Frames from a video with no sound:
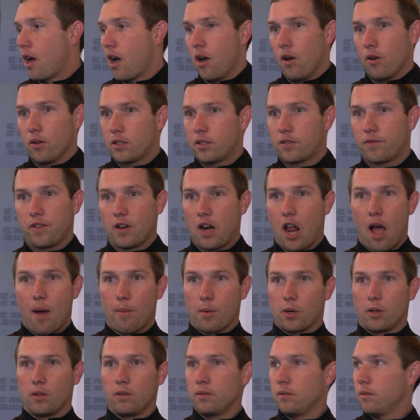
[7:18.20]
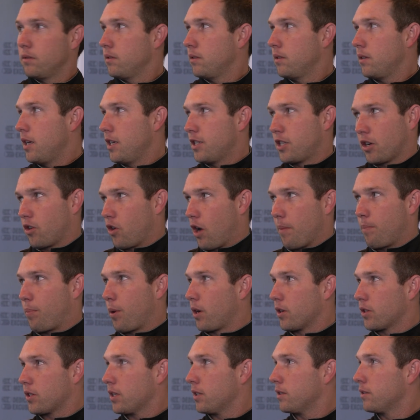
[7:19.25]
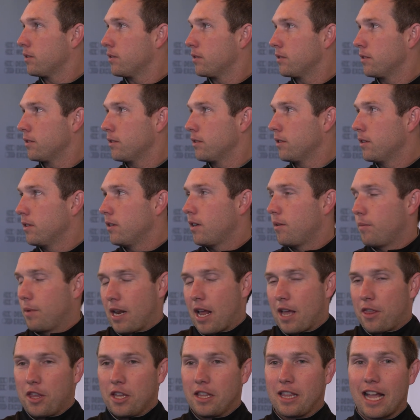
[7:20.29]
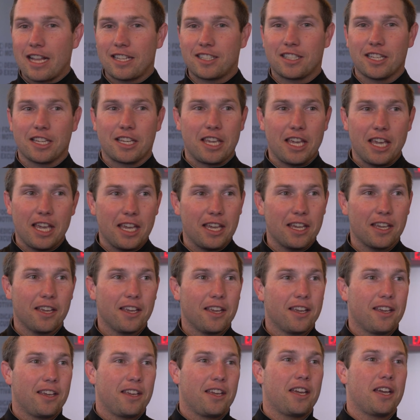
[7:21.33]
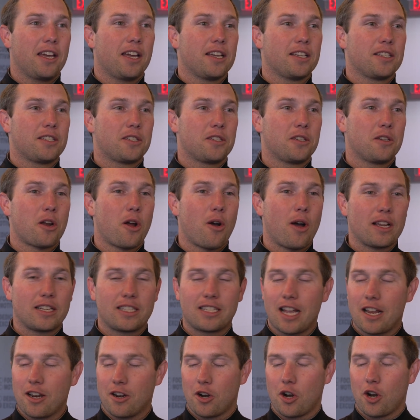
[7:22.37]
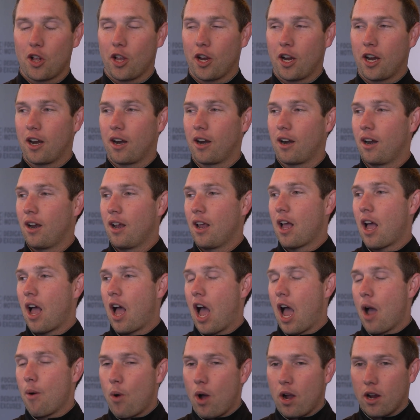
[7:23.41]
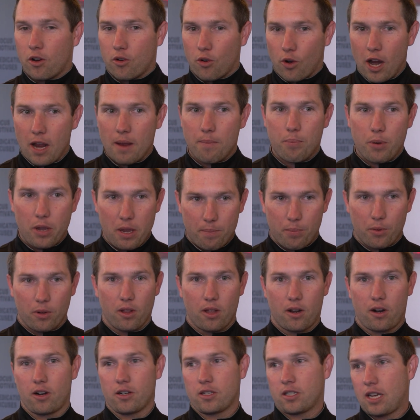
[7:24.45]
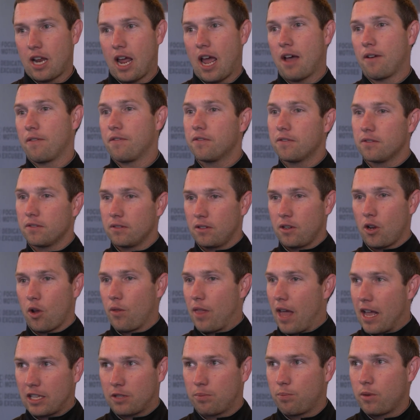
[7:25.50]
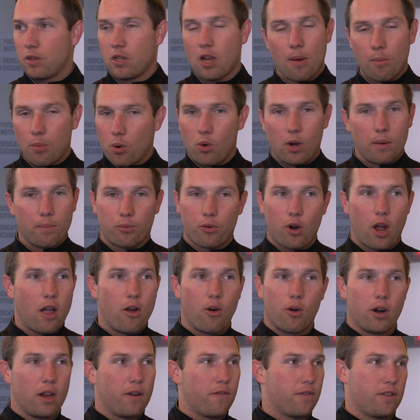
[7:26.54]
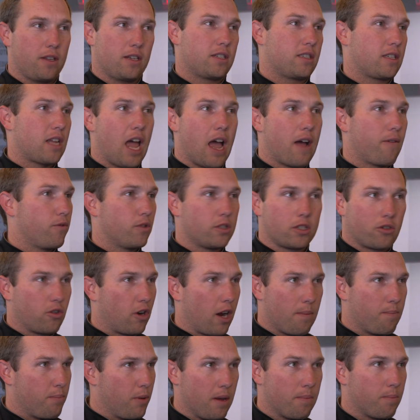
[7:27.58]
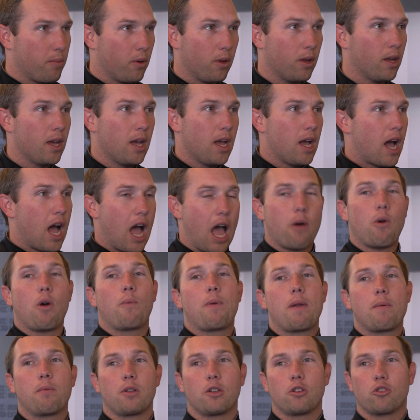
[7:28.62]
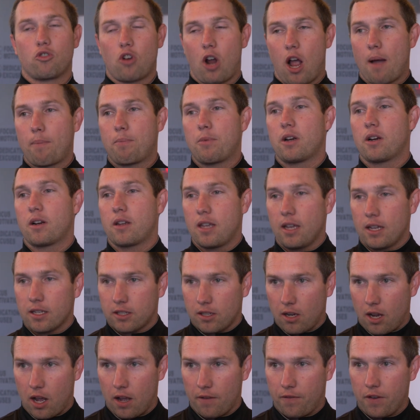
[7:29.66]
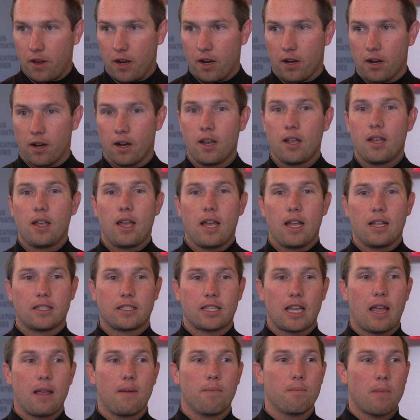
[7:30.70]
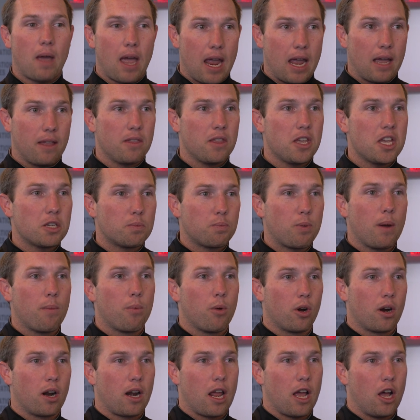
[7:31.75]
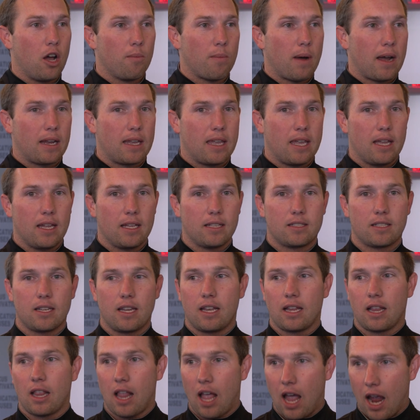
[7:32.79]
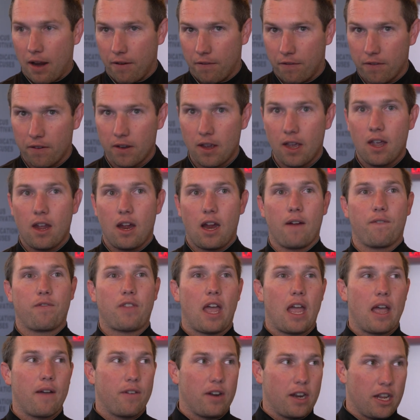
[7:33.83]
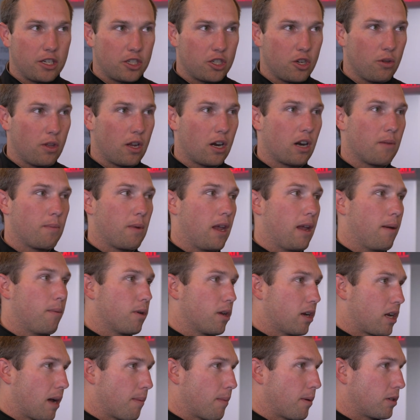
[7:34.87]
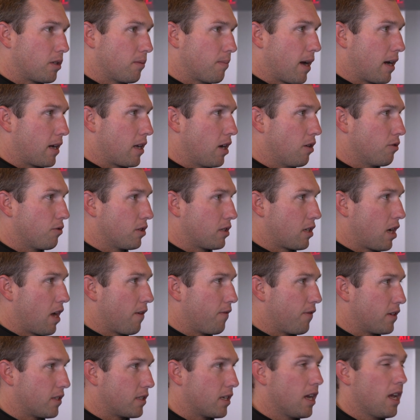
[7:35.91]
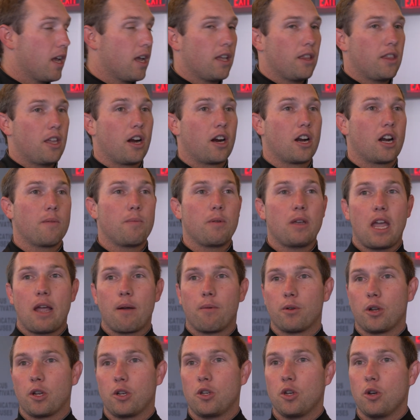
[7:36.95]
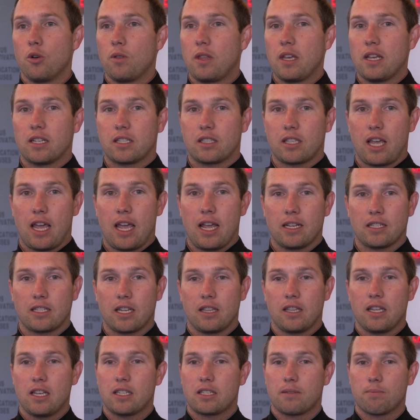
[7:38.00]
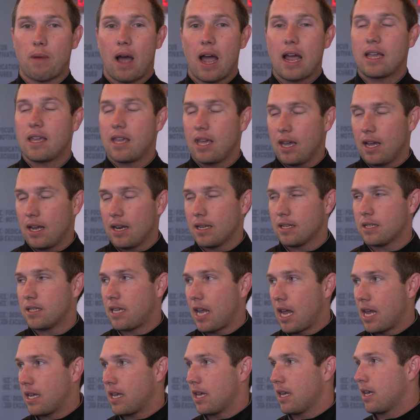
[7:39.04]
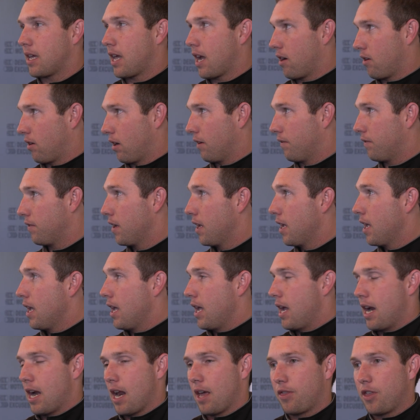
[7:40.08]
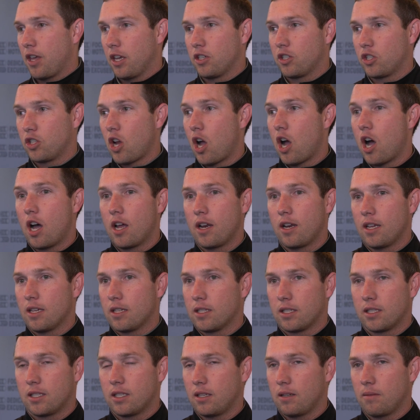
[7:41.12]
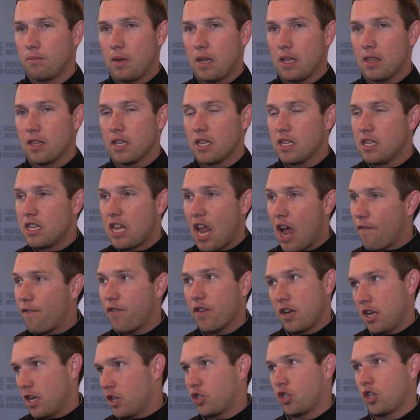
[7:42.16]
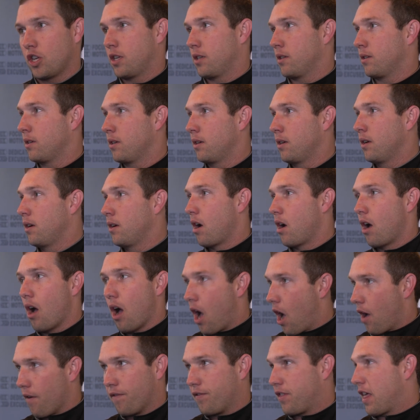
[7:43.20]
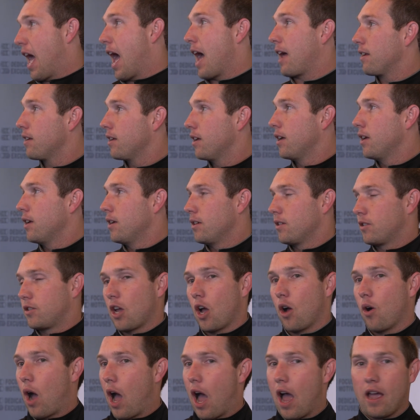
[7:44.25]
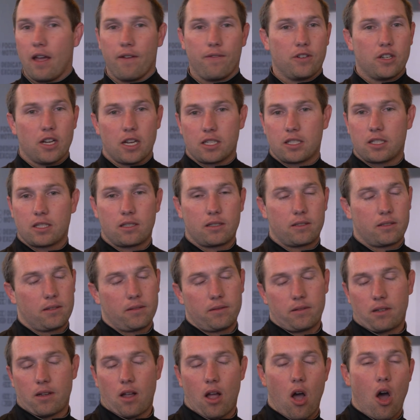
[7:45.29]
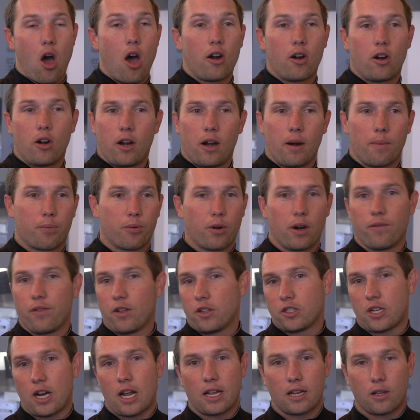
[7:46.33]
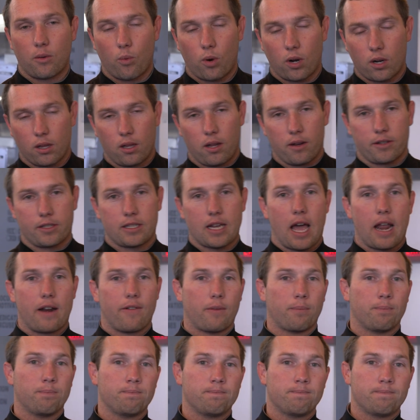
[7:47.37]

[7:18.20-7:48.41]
Oh, it's phenomenal. He's a great person. And I think that's the key is, you know, I said it earlier, I want great people on our staff. You know, that's the number one priority for this staff was great people. I want people to drop their kids off here and say, man, these people are going to help my kids in life. If they have an issue, they're going to be able to come up to my coach's office. They're going to be able to do these things, and these my kid is taken care of. And I think Sean is, I mean, the definition of that. So I have just honor and a privilege that I get to work alongside of him.